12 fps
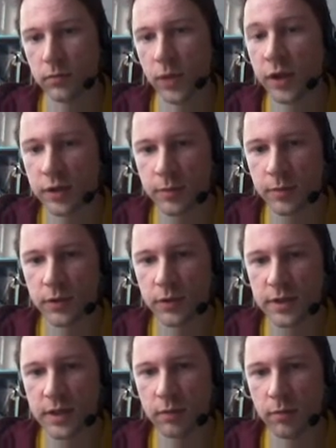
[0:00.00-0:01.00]
contribute
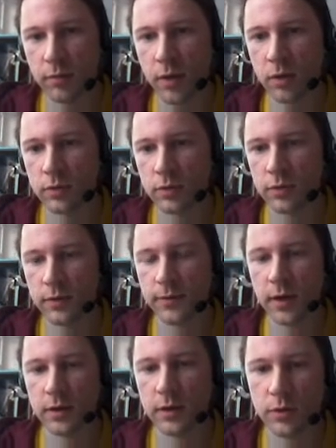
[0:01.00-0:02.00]
the same amount to the
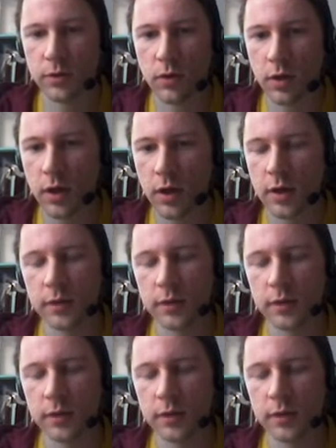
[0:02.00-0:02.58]
final score,